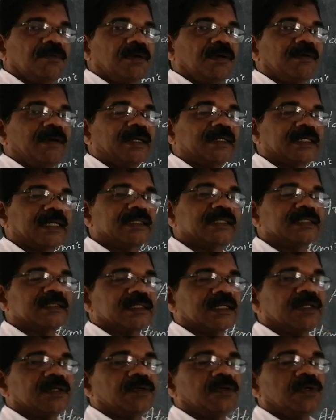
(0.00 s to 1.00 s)
For what are the
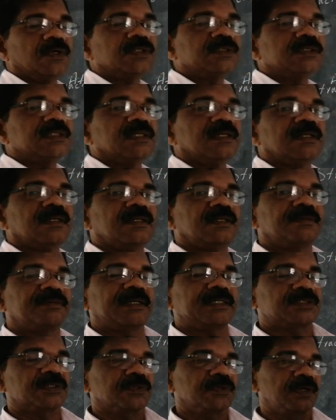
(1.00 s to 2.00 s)
3 rules?
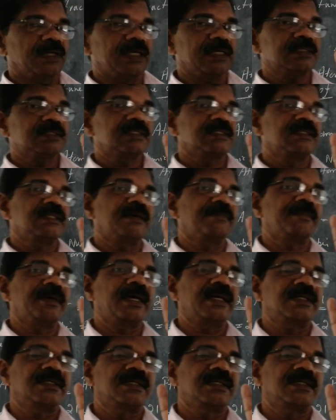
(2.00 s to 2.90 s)
First rule is the